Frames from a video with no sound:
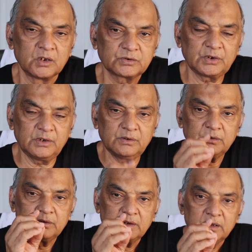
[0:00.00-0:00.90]
So
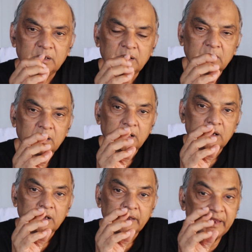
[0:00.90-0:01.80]

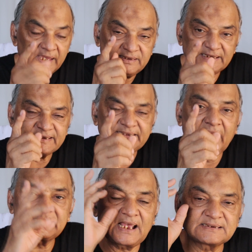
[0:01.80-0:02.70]
angels
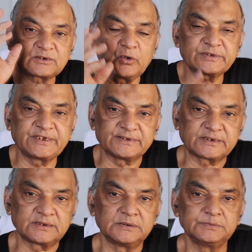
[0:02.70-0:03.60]
not ask questions.